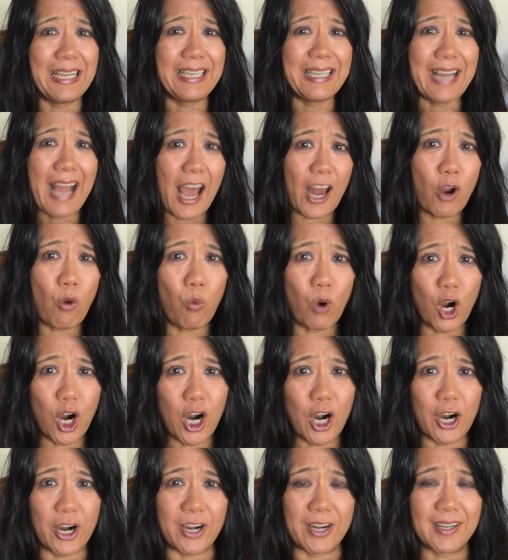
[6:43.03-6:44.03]
Not a
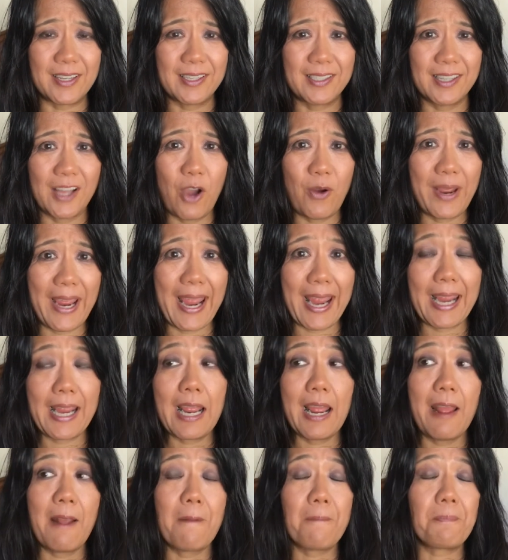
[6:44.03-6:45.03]
word. Okay?